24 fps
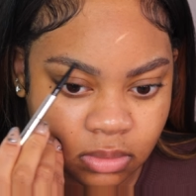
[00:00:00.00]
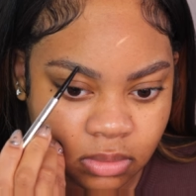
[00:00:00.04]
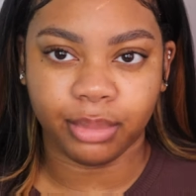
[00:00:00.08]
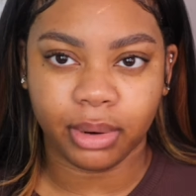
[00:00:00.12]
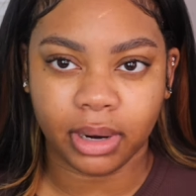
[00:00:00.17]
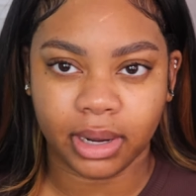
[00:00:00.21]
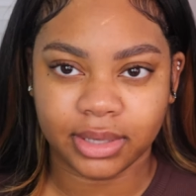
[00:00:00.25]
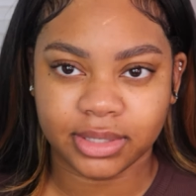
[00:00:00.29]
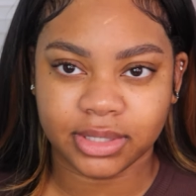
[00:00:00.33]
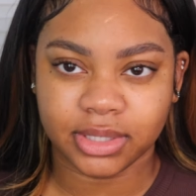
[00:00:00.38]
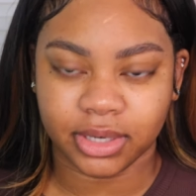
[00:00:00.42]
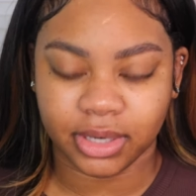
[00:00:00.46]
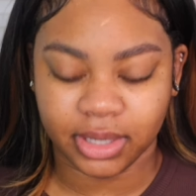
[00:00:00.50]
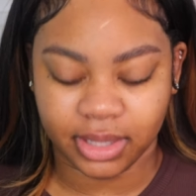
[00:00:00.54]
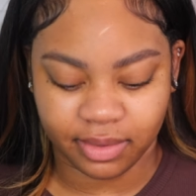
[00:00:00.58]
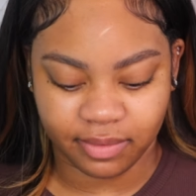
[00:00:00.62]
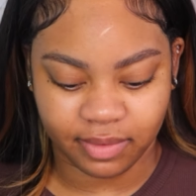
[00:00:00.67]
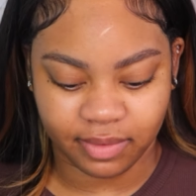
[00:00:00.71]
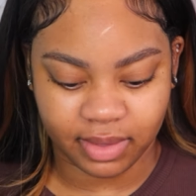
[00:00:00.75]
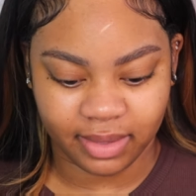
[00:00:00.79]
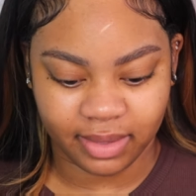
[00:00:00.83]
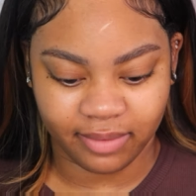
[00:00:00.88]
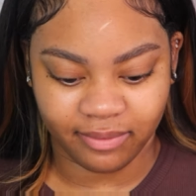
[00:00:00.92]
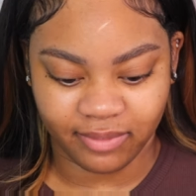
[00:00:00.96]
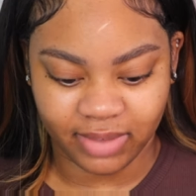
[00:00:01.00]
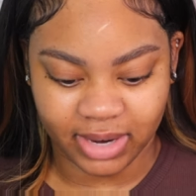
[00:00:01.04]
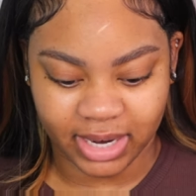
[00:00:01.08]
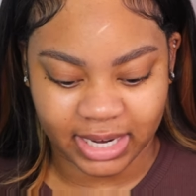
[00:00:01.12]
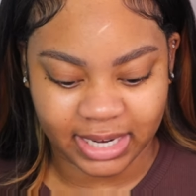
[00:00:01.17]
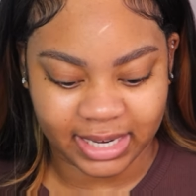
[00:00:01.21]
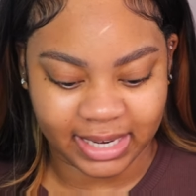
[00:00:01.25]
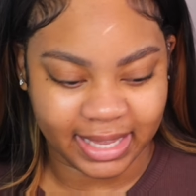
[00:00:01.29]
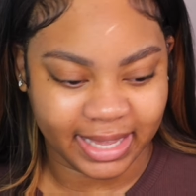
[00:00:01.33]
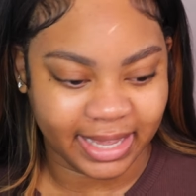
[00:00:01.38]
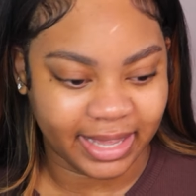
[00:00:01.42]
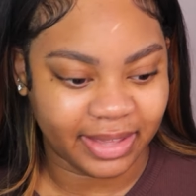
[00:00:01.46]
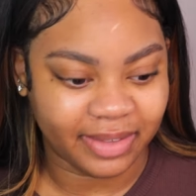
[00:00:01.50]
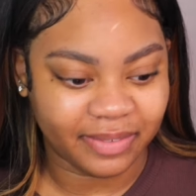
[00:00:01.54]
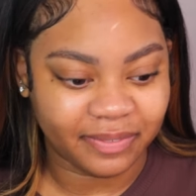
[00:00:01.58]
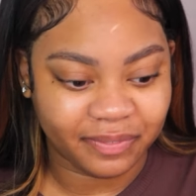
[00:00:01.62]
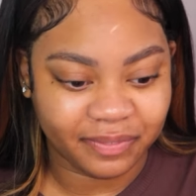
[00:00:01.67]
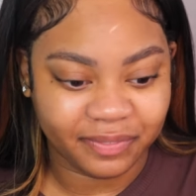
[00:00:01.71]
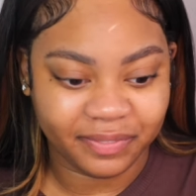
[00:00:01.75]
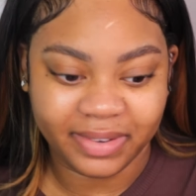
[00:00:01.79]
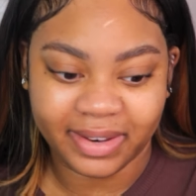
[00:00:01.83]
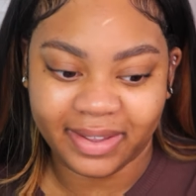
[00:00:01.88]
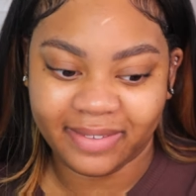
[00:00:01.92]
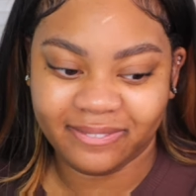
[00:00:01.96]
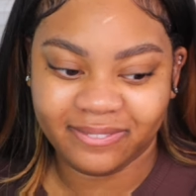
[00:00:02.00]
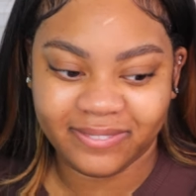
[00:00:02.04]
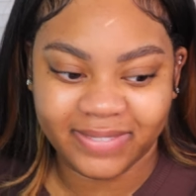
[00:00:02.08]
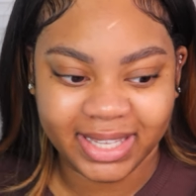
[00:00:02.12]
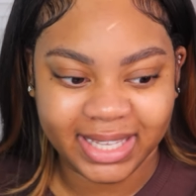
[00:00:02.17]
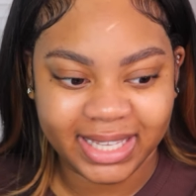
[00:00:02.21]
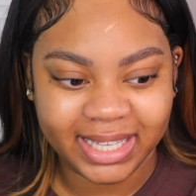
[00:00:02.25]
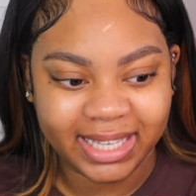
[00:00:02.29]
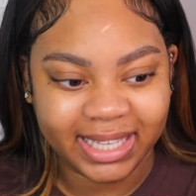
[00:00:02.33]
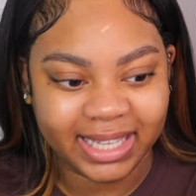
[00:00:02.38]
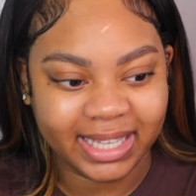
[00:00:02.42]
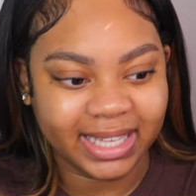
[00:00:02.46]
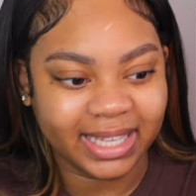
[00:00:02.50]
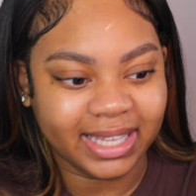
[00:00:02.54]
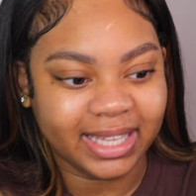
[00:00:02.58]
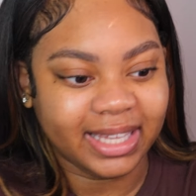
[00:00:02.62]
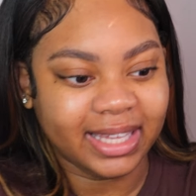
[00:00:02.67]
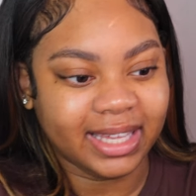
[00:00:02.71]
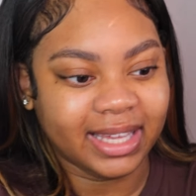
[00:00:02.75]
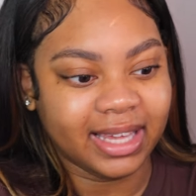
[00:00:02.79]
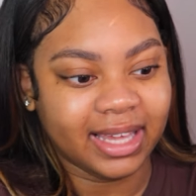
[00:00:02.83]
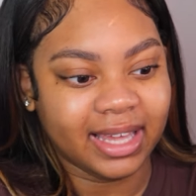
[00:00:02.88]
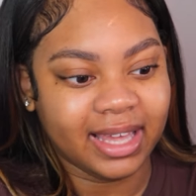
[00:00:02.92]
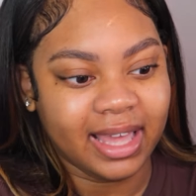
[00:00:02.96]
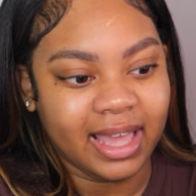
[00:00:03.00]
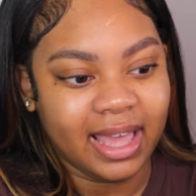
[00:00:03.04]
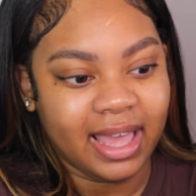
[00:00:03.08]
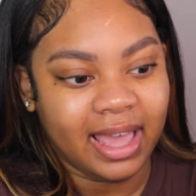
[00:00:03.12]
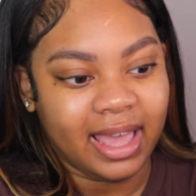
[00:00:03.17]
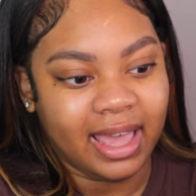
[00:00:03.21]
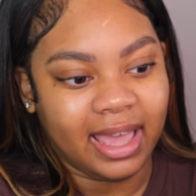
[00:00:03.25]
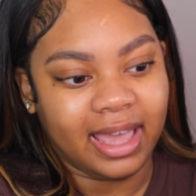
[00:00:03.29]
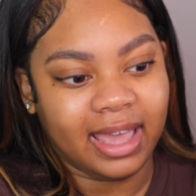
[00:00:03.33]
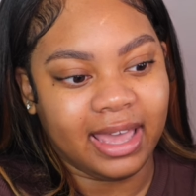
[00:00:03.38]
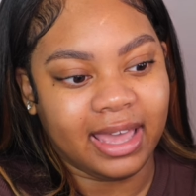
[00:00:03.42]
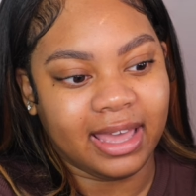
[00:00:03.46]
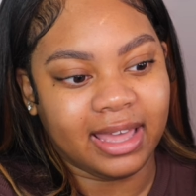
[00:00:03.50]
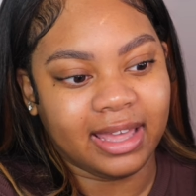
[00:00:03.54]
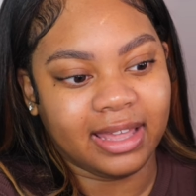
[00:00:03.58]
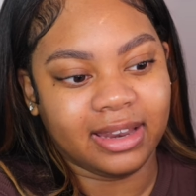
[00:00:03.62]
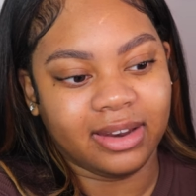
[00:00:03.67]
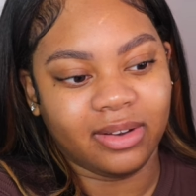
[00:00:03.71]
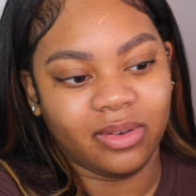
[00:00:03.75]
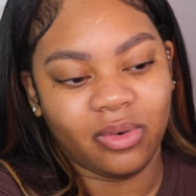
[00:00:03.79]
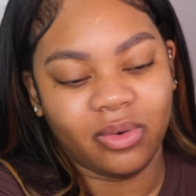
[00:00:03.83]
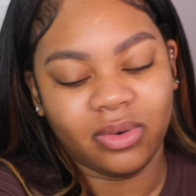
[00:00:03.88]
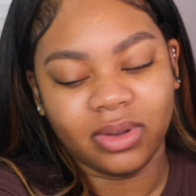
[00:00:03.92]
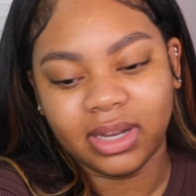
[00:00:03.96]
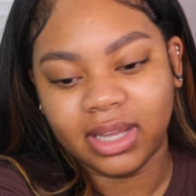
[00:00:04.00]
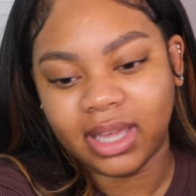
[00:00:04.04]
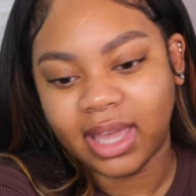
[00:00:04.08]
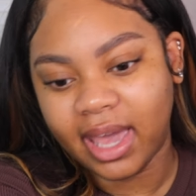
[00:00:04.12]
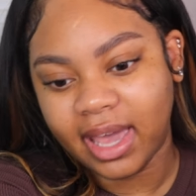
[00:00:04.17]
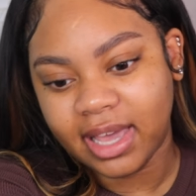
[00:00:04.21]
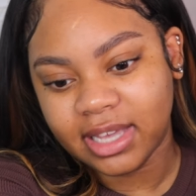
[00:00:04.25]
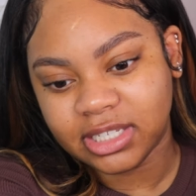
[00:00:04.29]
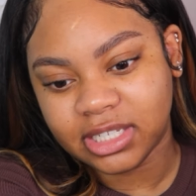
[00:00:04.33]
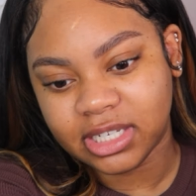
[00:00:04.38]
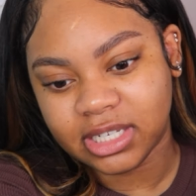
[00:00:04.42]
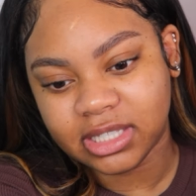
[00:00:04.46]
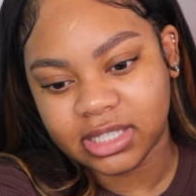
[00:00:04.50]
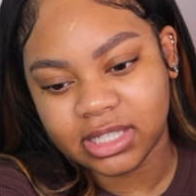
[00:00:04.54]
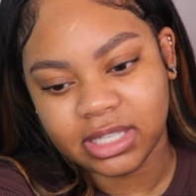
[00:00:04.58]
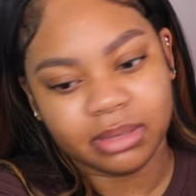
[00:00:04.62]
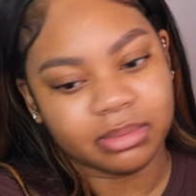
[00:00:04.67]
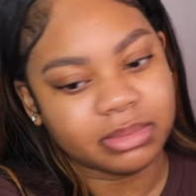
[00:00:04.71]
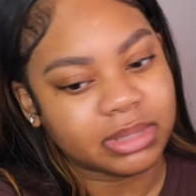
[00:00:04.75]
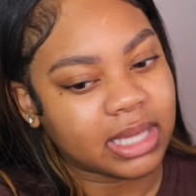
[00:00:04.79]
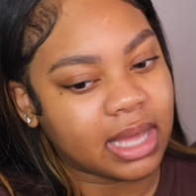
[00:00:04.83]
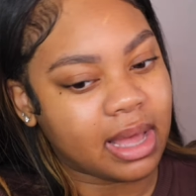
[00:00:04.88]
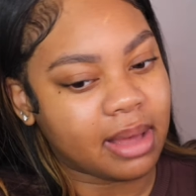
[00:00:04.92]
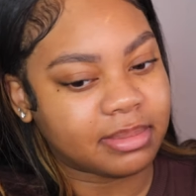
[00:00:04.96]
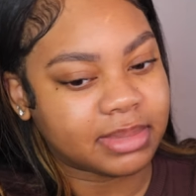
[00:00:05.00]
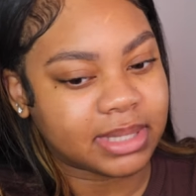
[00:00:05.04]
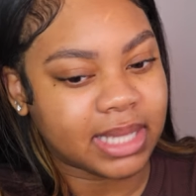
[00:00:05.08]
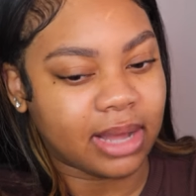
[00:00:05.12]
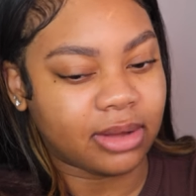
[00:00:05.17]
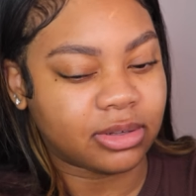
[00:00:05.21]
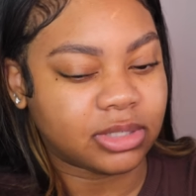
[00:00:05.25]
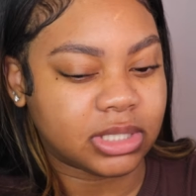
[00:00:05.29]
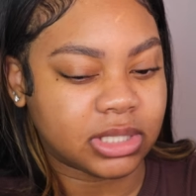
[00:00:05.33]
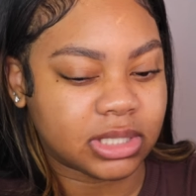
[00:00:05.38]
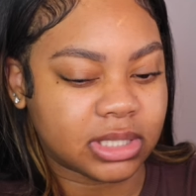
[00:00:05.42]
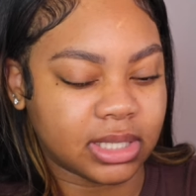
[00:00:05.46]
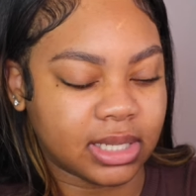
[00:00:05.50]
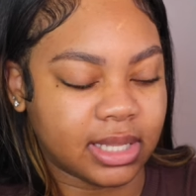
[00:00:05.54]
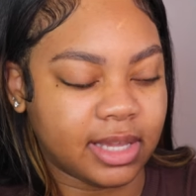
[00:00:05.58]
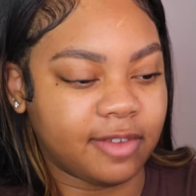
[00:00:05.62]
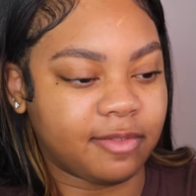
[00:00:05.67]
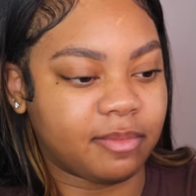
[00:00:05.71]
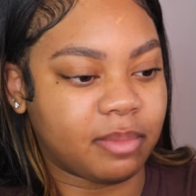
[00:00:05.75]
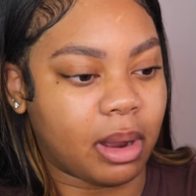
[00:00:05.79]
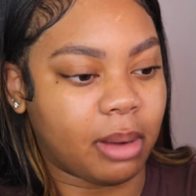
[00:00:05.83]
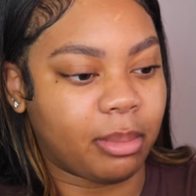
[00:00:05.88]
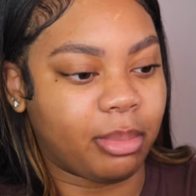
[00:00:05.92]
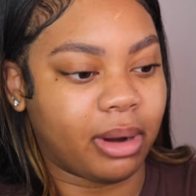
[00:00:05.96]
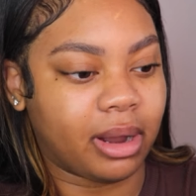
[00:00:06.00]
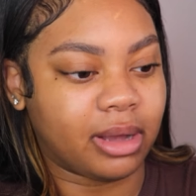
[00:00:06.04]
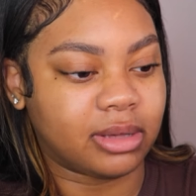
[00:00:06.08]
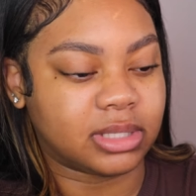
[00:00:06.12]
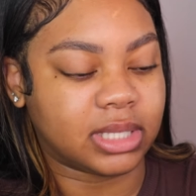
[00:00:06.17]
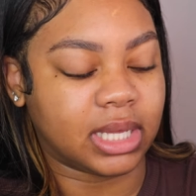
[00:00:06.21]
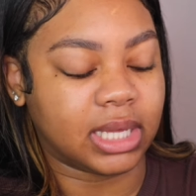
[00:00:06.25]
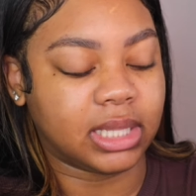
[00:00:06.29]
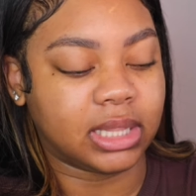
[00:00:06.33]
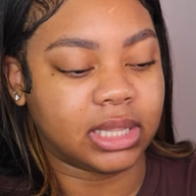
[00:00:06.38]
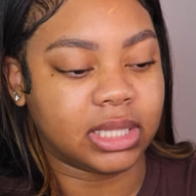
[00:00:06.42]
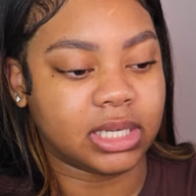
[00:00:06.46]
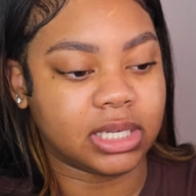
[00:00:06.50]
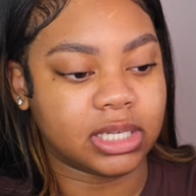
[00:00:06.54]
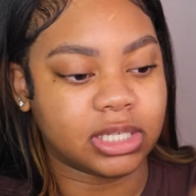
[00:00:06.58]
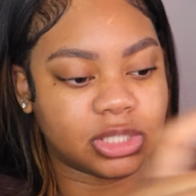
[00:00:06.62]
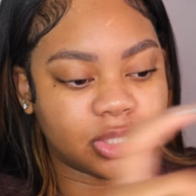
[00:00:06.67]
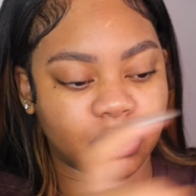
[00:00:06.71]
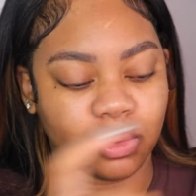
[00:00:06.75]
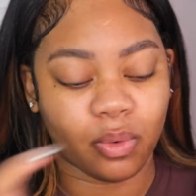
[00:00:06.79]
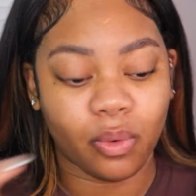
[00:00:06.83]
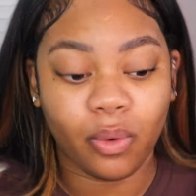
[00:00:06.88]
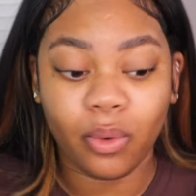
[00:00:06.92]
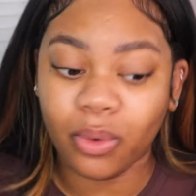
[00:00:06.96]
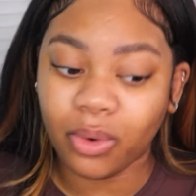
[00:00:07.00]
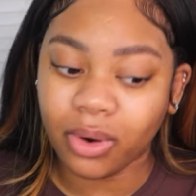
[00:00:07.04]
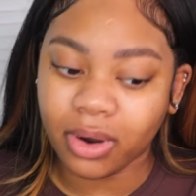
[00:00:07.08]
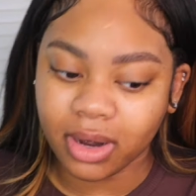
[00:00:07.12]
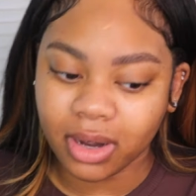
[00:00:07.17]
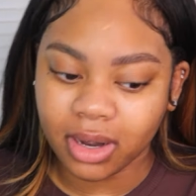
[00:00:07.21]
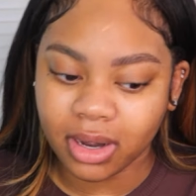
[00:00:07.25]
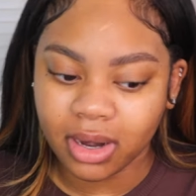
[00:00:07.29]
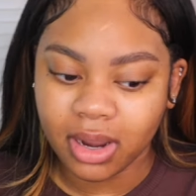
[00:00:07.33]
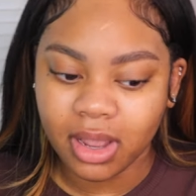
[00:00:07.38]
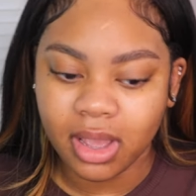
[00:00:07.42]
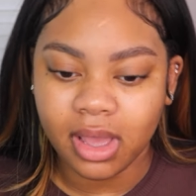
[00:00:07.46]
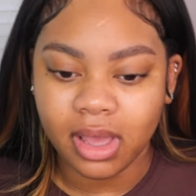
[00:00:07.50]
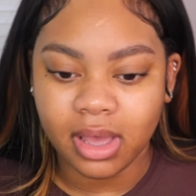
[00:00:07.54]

Brows are giving very light and fluffy, and on occasion sometimes I'll just leave my brows like this, or